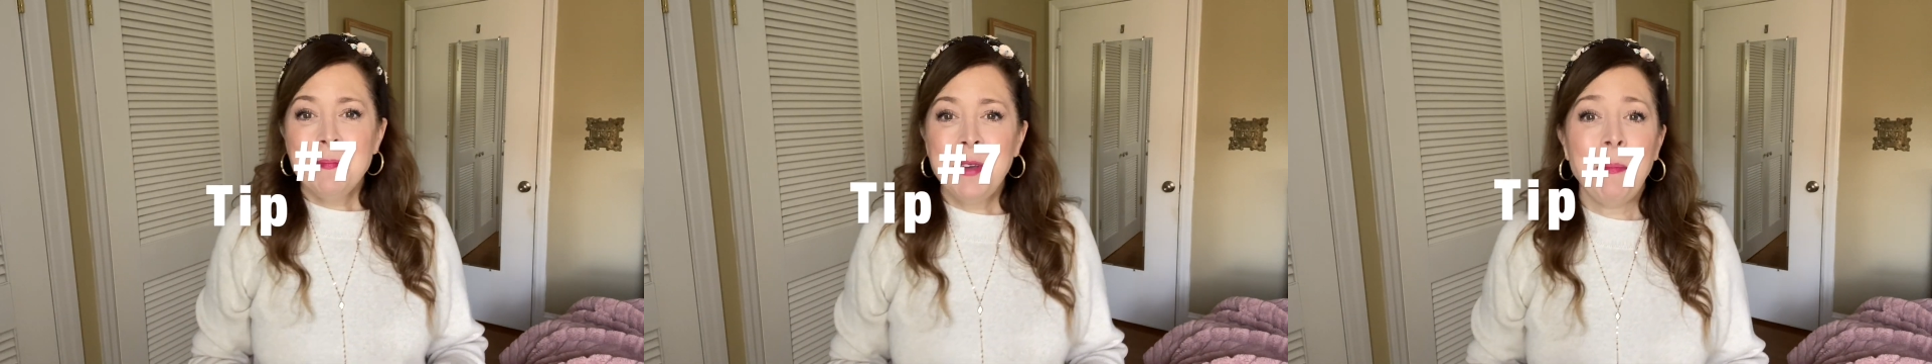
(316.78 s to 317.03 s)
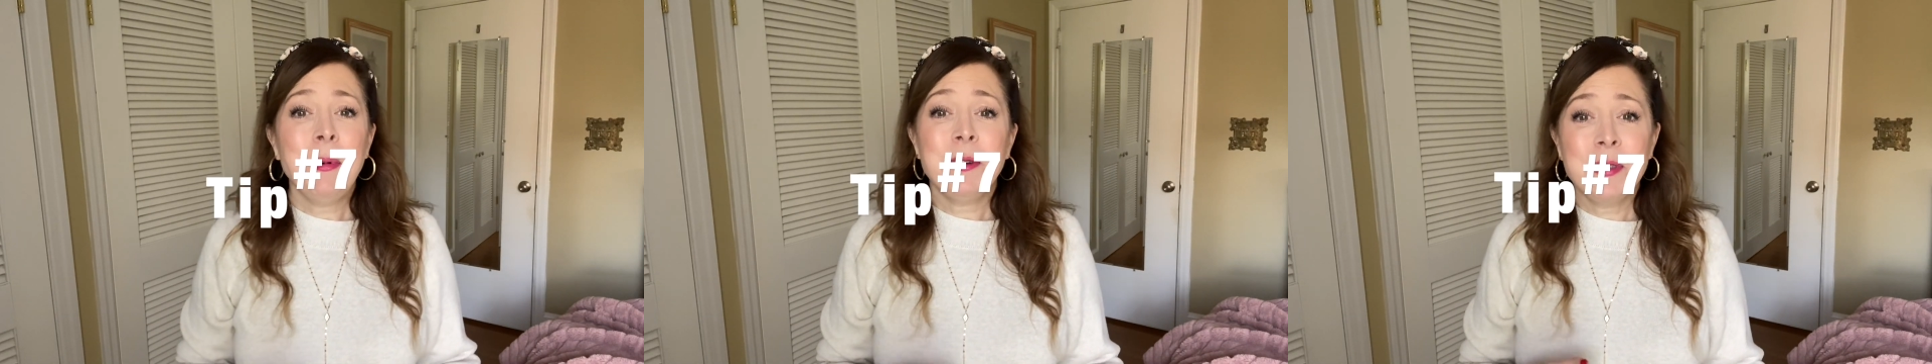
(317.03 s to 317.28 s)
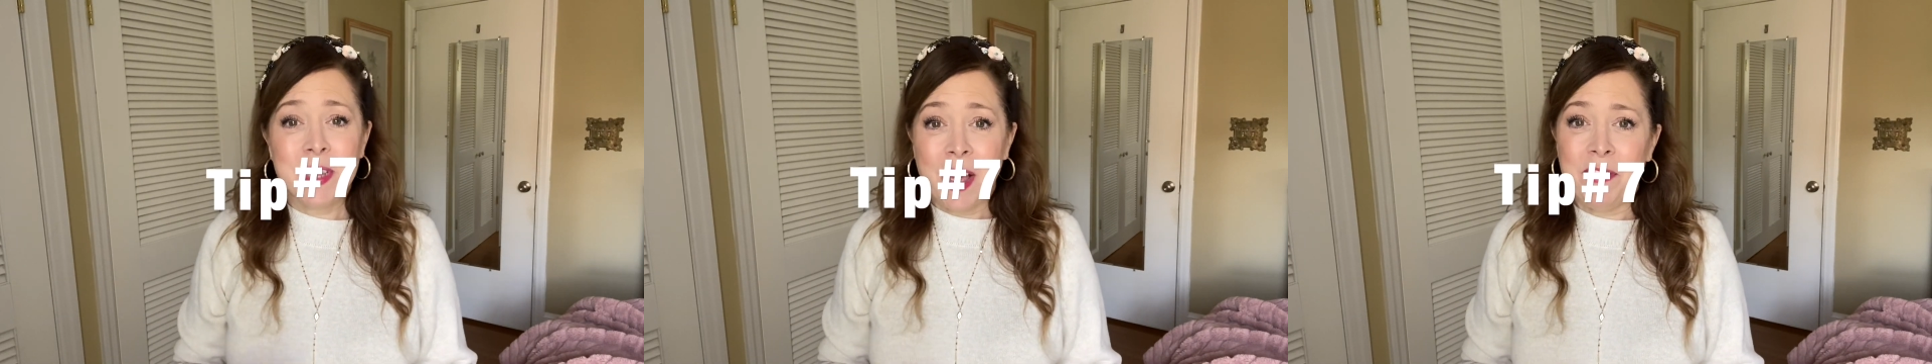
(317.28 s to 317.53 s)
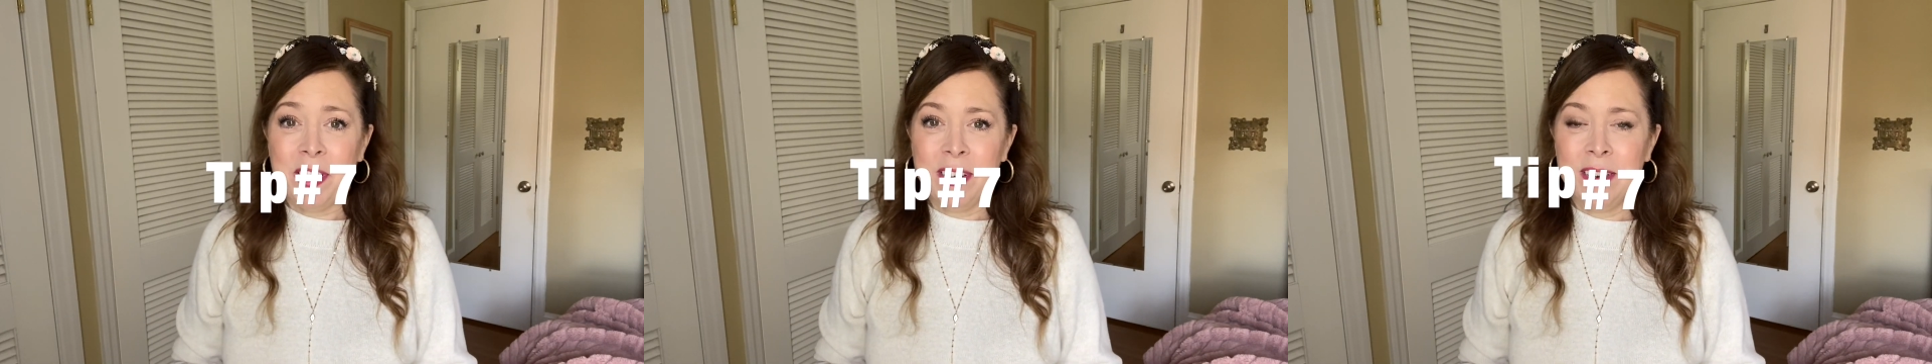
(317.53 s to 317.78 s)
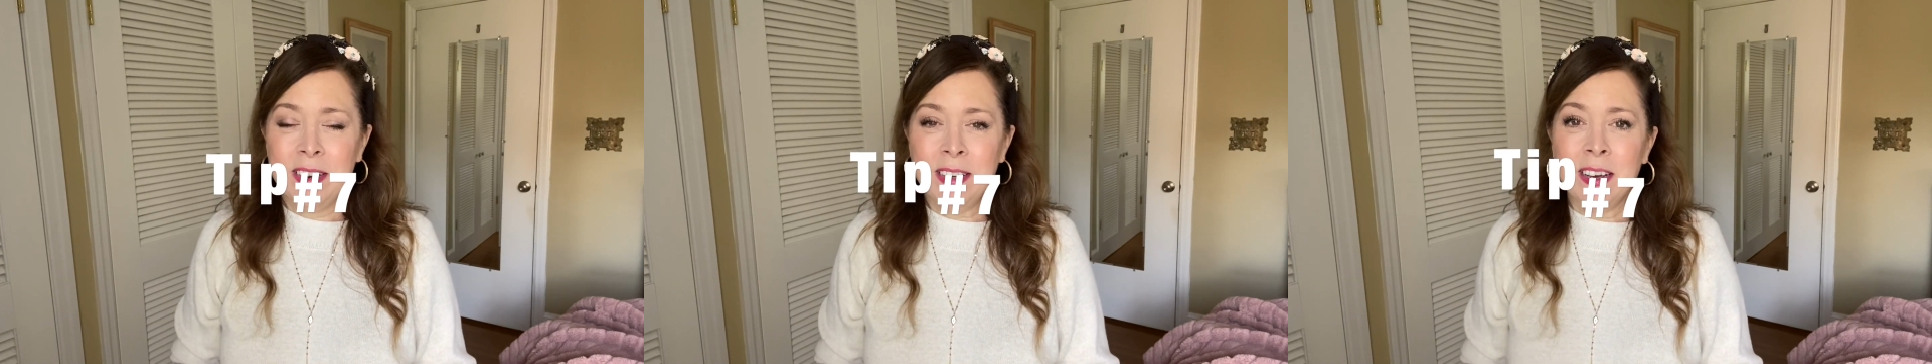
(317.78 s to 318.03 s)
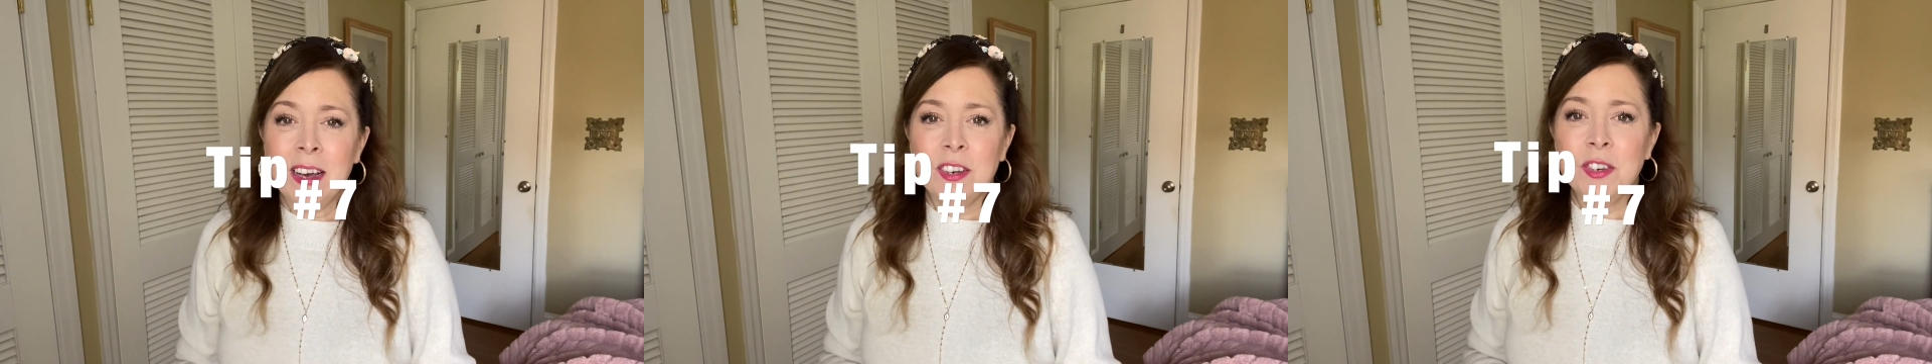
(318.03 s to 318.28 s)
number 7,
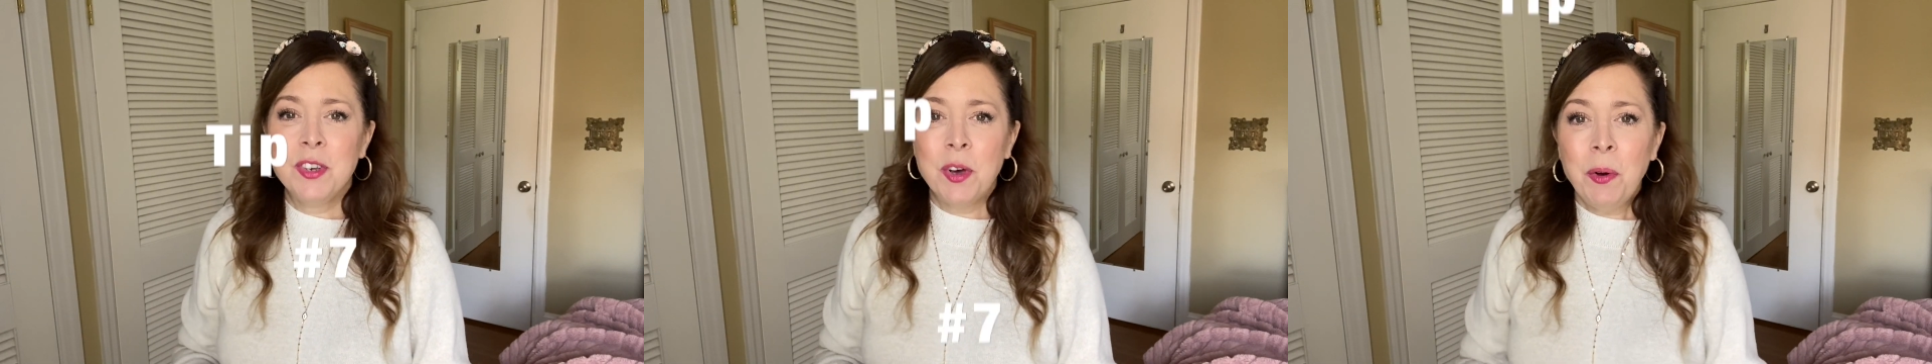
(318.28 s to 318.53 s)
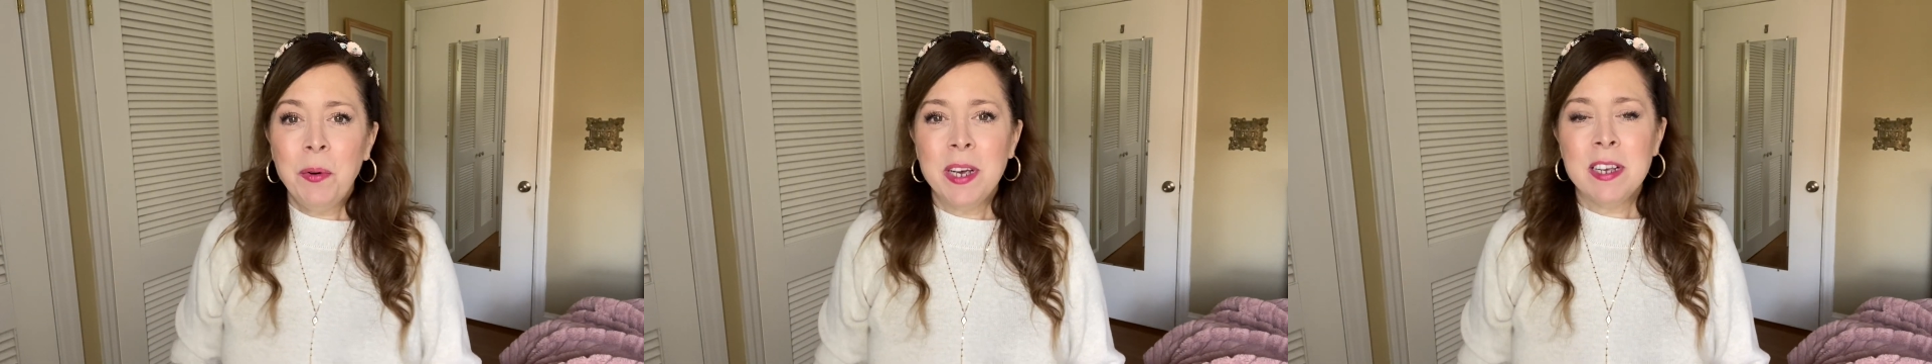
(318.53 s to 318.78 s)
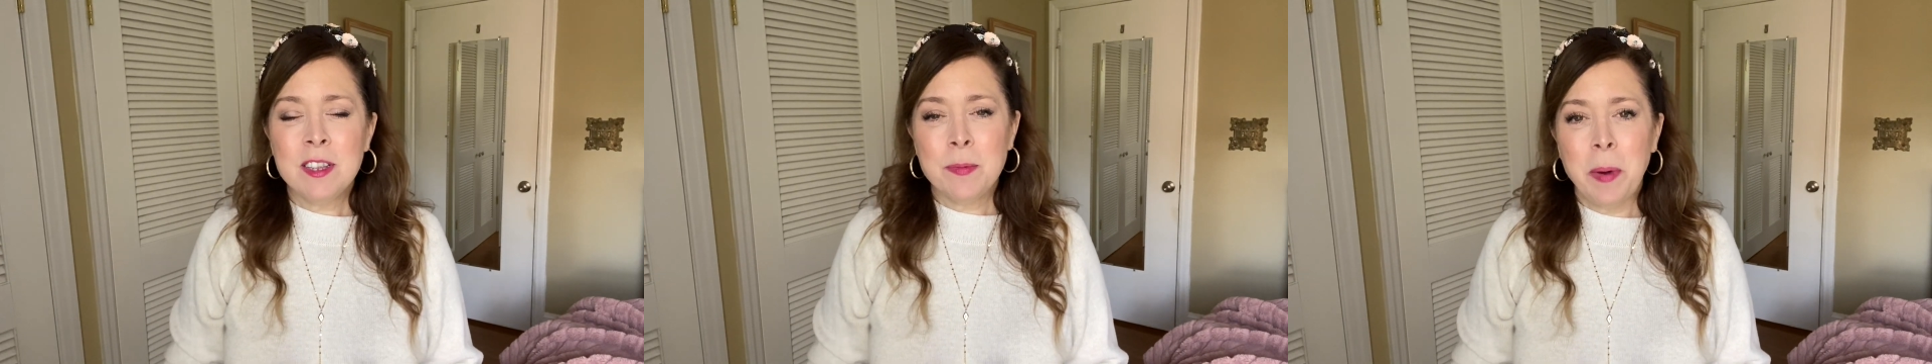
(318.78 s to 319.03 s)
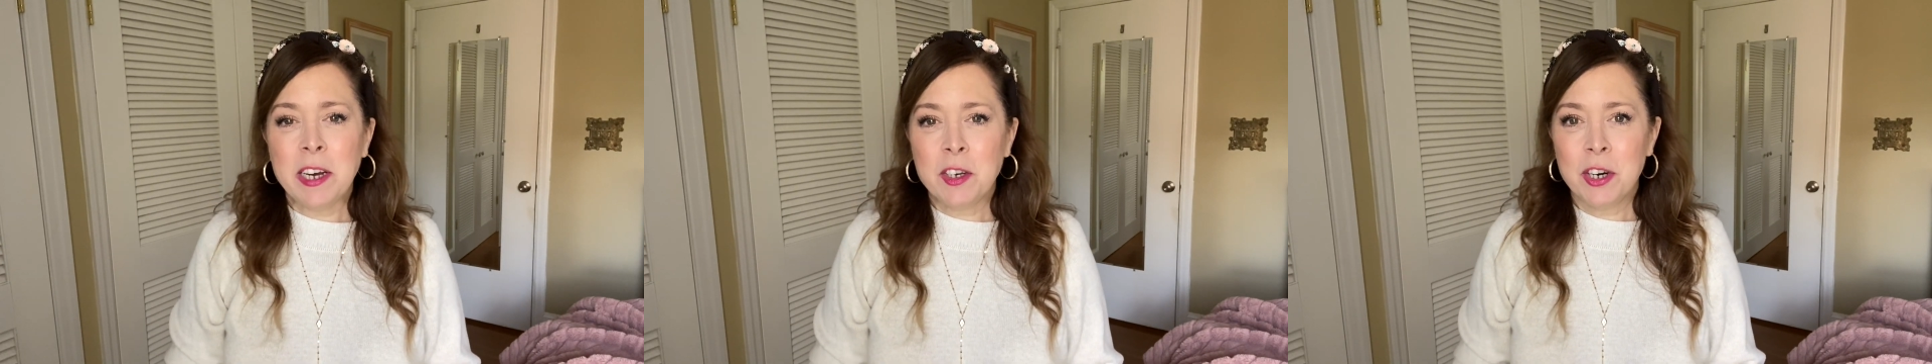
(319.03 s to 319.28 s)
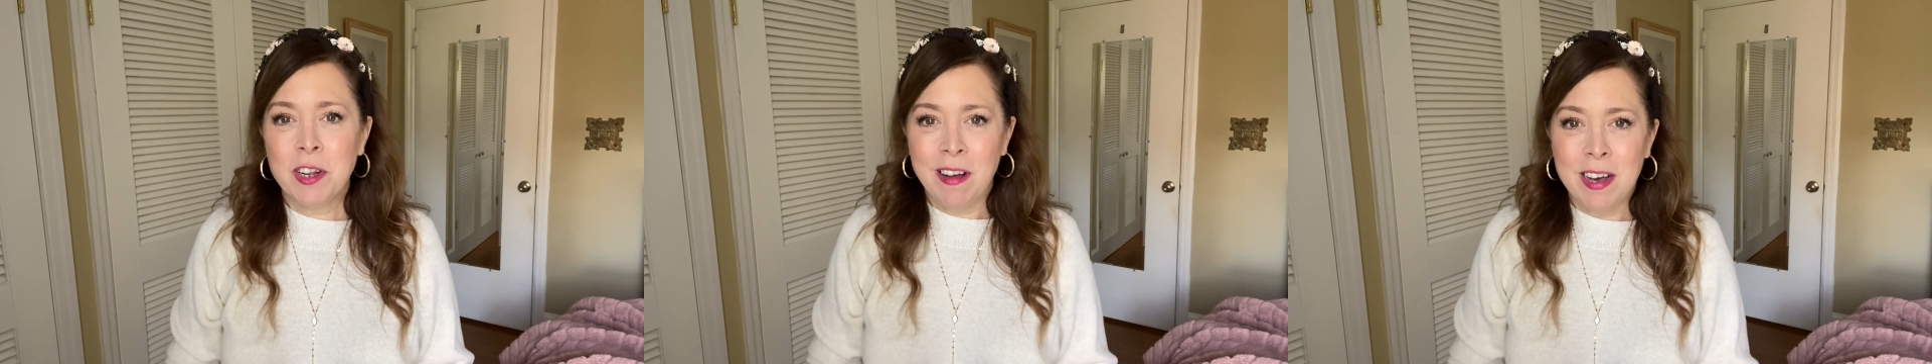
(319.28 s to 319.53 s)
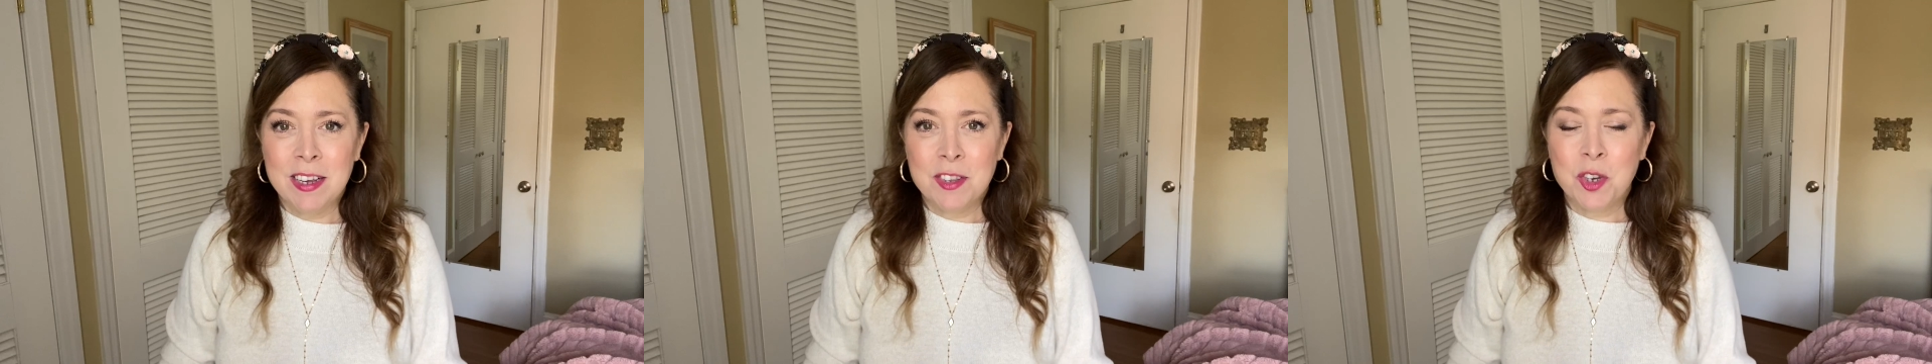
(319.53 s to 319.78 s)
don't expect your
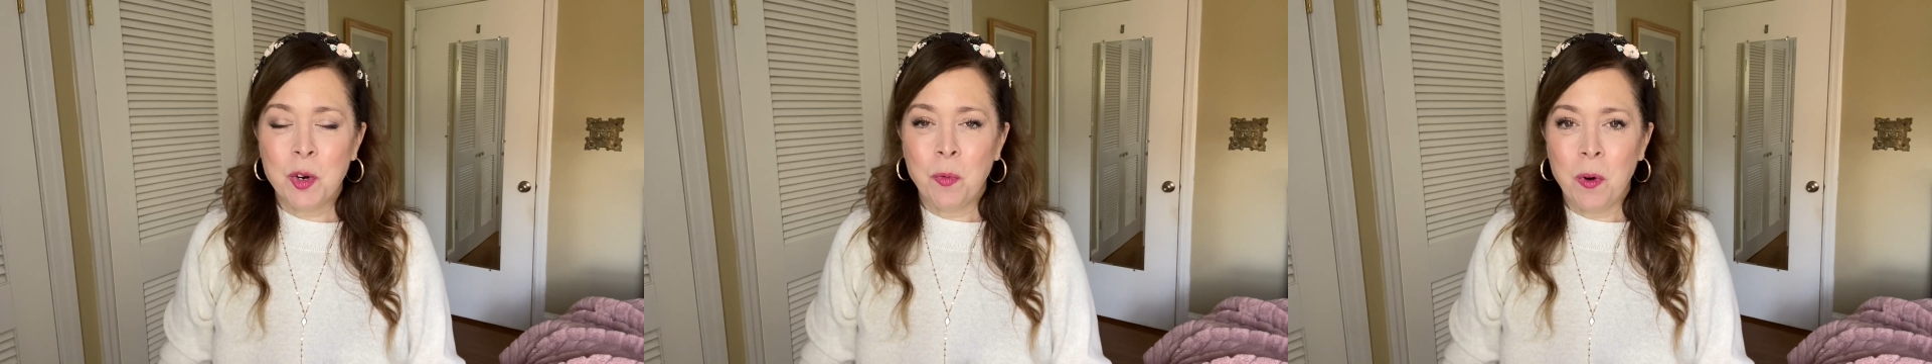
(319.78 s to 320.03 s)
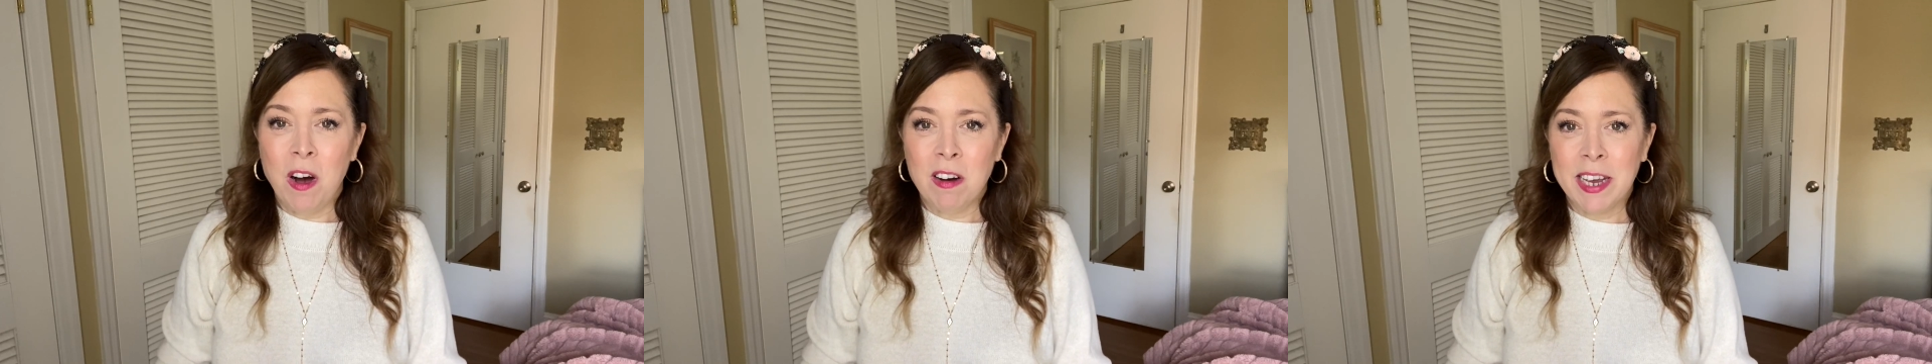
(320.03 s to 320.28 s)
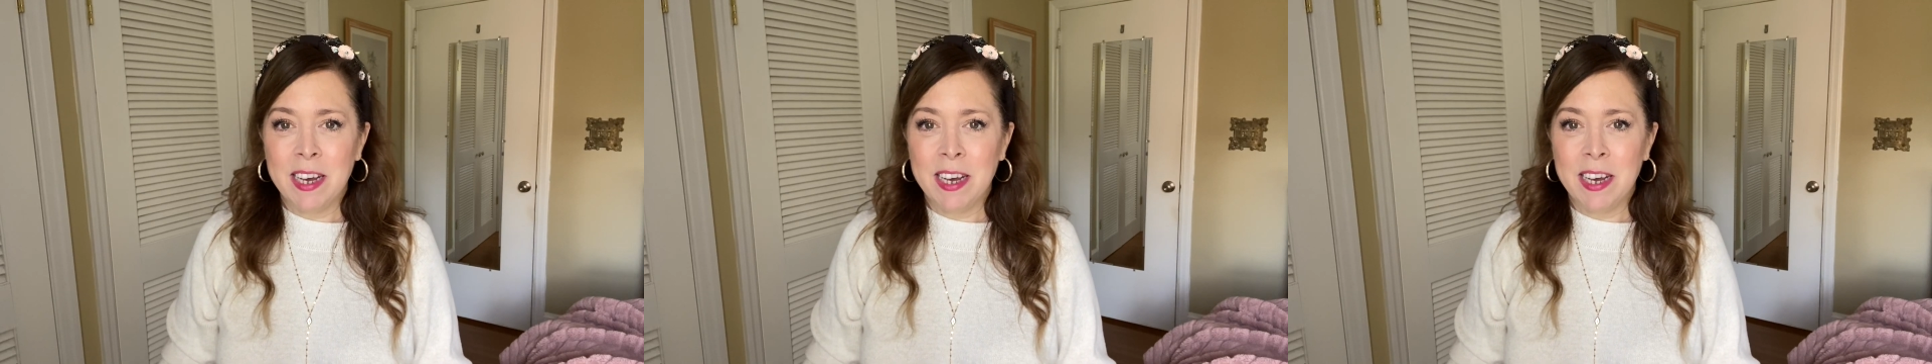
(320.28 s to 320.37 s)
clients to walk